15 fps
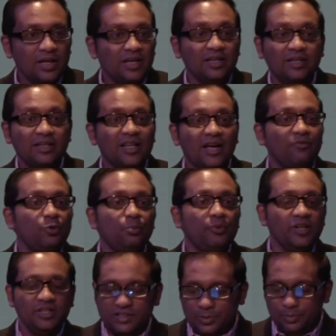He never
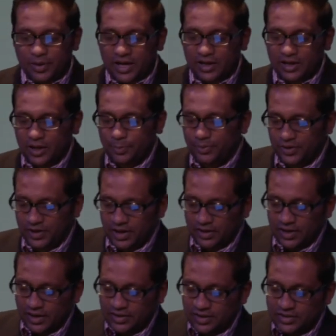brings it back up again.
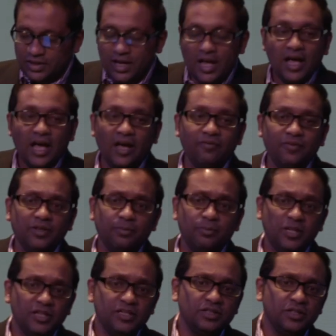God doesn't have
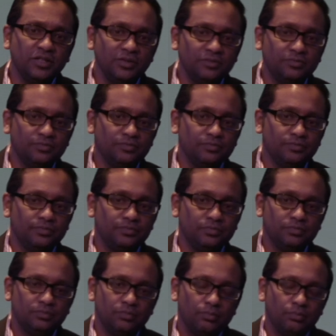amnesia,
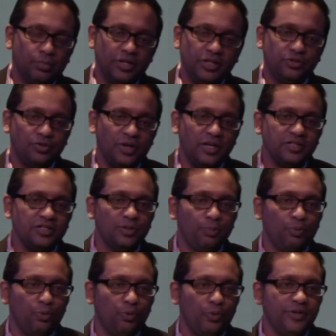but He drains the
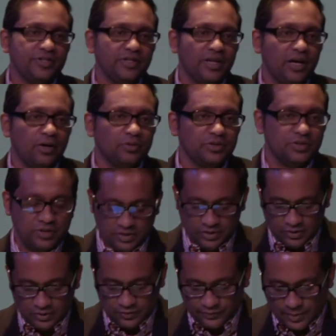poison out
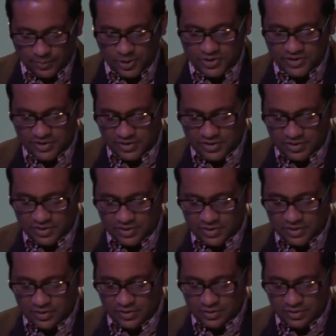from our sins.